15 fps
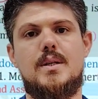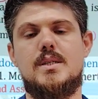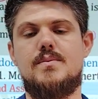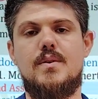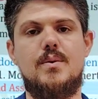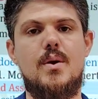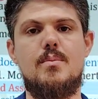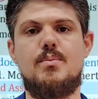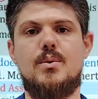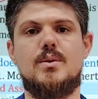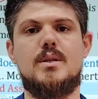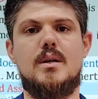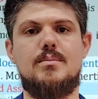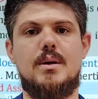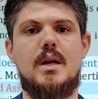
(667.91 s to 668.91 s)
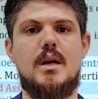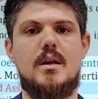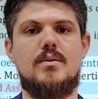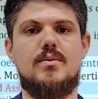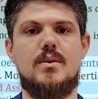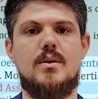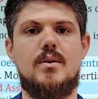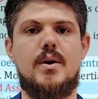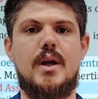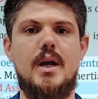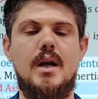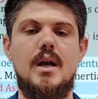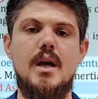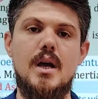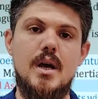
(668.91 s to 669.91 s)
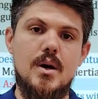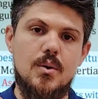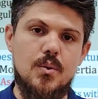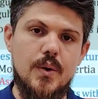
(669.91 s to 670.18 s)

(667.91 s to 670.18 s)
It's very important, be careful. Okay,